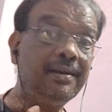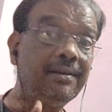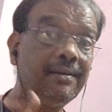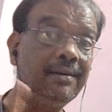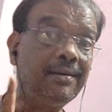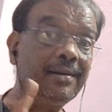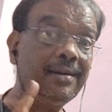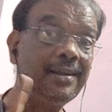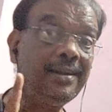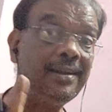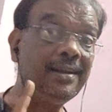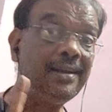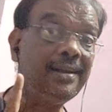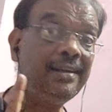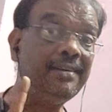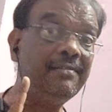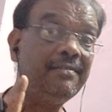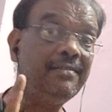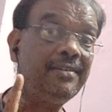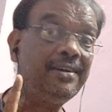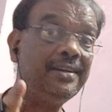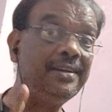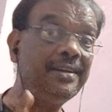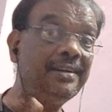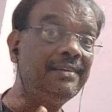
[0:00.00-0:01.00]
Not real
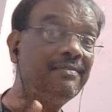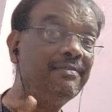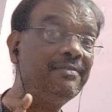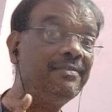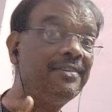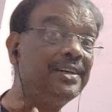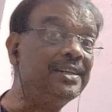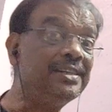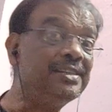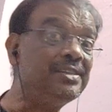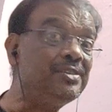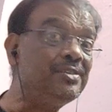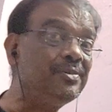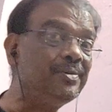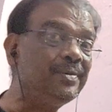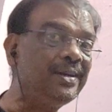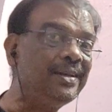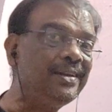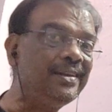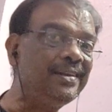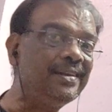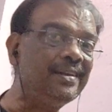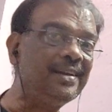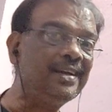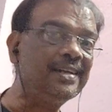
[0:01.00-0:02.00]
inverted,
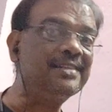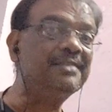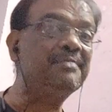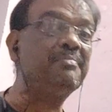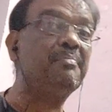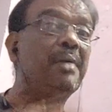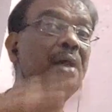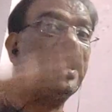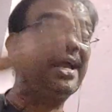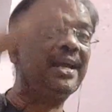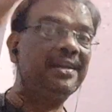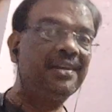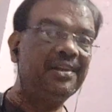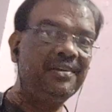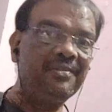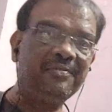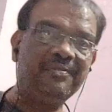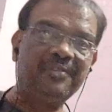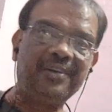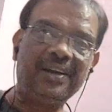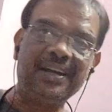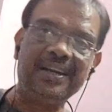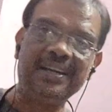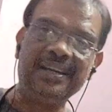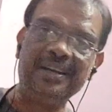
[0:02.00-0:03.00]
virtual erect
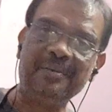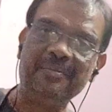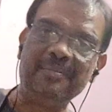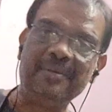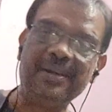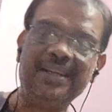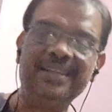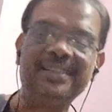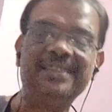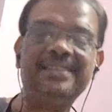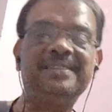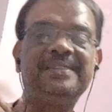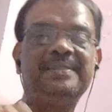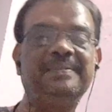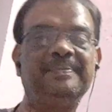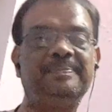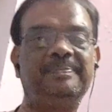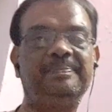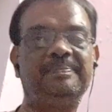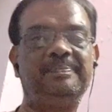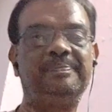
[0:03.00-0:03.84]
magnified image.